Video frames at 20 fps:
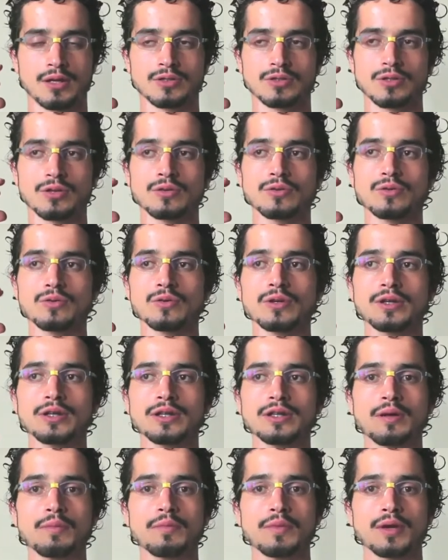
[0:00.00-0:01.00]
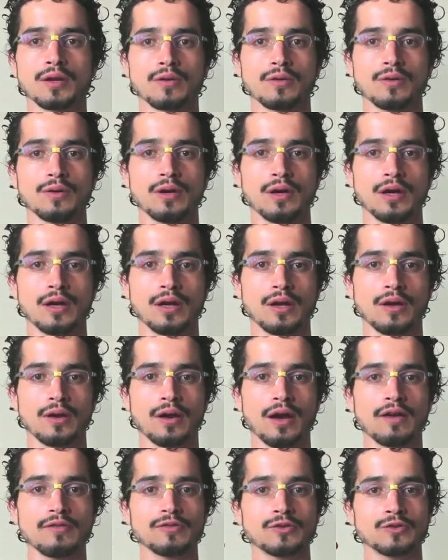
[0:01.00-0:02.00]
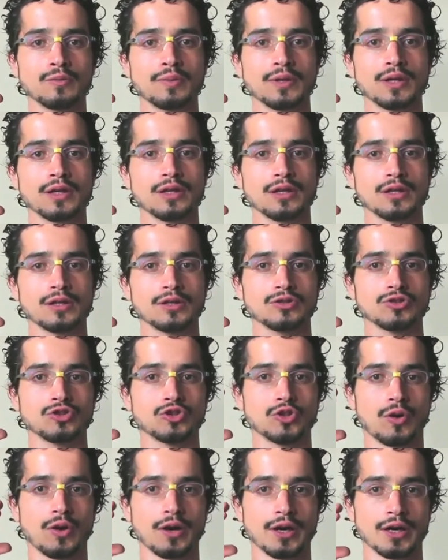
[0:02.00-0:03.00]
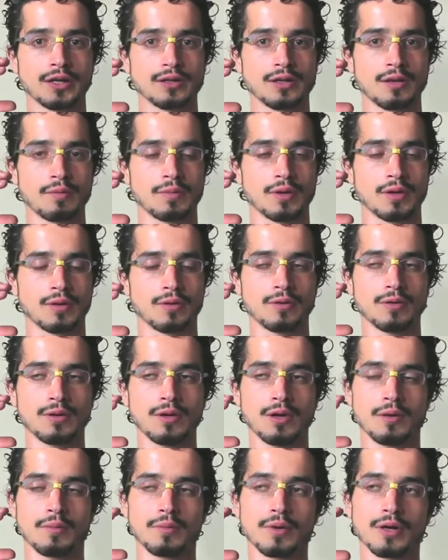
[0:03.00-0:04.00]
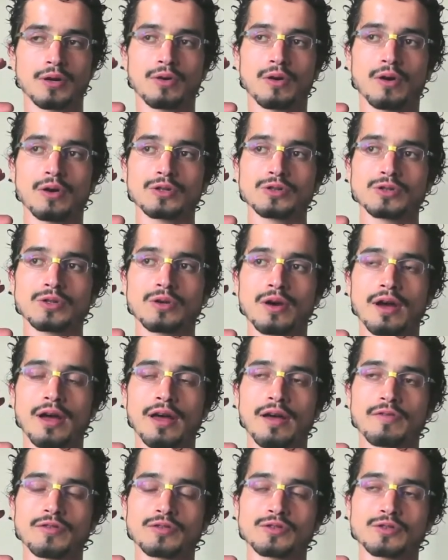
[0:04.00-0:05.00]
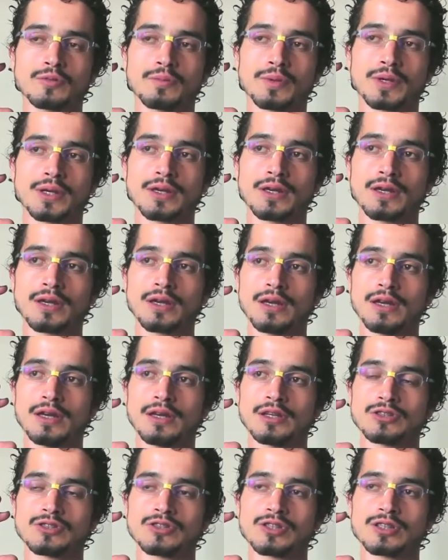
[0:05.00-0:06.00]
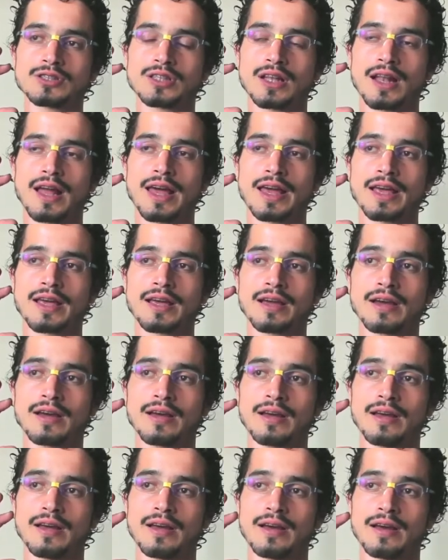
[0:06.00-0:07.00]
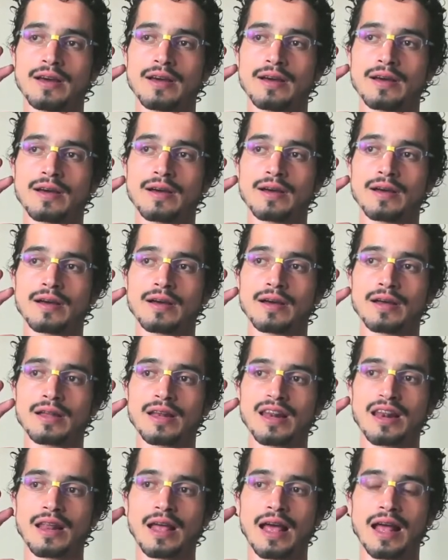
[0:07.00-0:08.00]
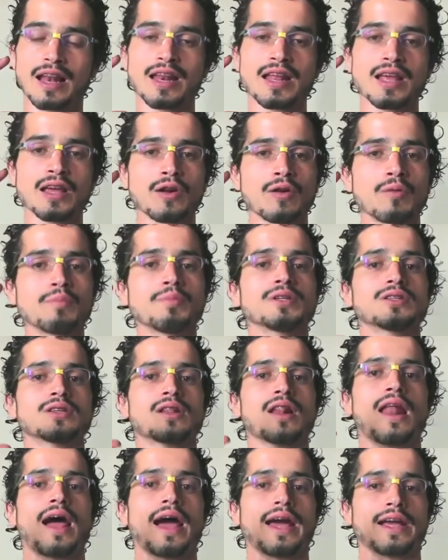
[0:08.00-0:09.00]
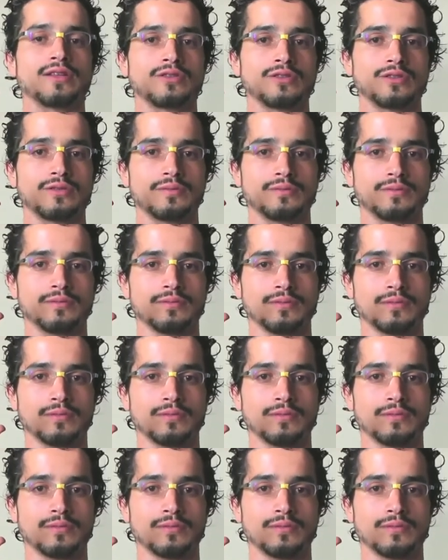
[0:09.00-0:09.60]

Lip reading: So during the meal, you have to be enjoying the meal, but you also have to be just like a little bit light,